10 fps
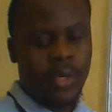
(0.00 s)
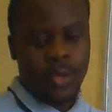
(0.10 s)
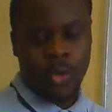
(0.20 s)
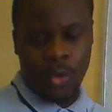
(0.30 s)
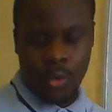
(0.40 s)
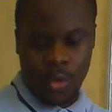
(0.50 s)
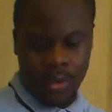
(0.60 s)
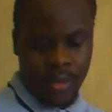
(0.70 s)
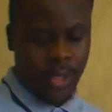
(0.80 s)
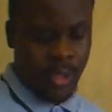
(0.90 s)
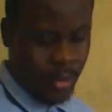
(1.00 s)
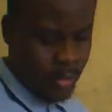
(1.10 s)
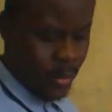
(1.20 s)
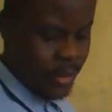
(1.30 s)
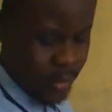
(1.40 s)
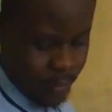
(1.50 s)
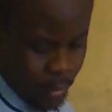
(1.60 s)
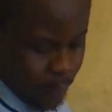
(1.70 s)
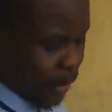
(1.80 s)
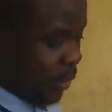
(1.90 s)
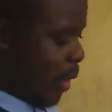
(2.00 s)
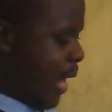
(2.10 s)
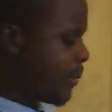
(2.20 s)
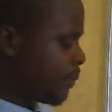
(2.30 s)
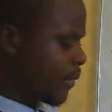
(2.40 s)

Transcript: So this was question 4.1.